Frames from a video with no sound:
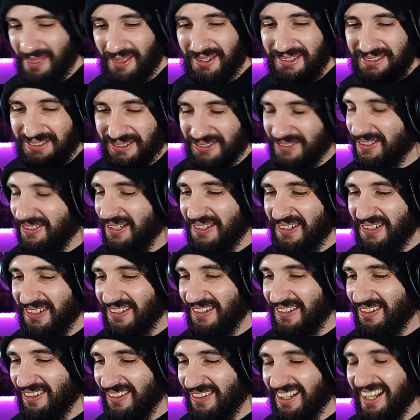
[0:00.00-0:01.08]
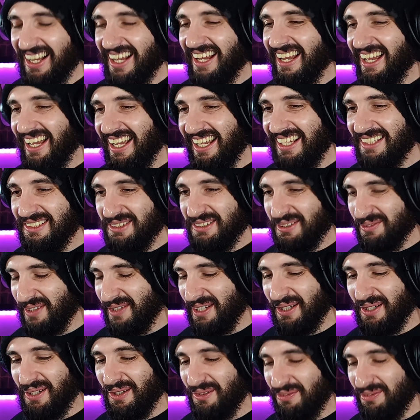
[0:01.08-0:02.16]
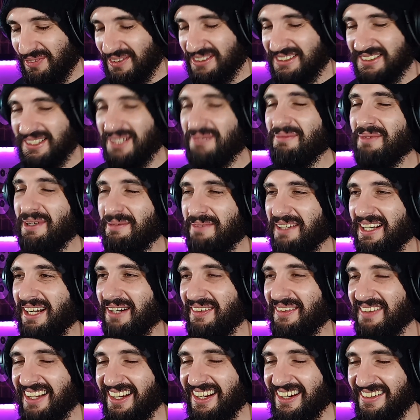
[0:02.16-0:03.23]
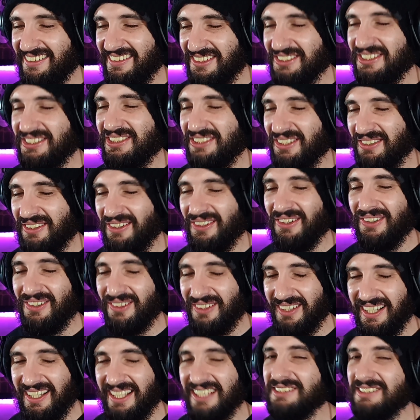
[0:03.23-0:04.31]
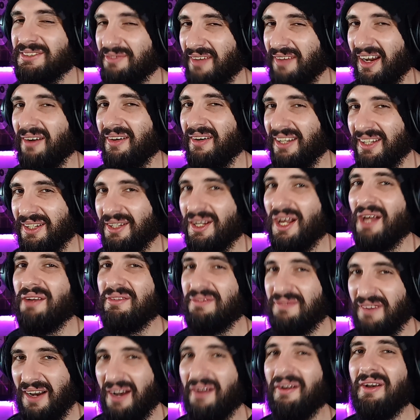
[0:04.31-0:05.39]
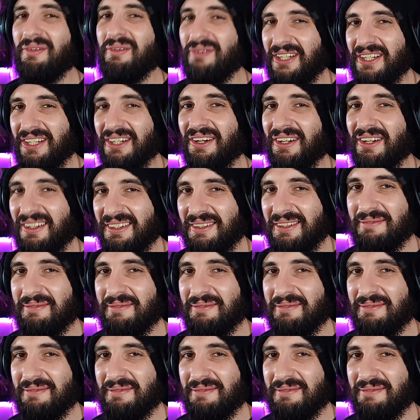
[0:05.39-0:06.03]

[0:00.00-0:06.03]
The struggle is real for some women out there. The struggle is very, very real.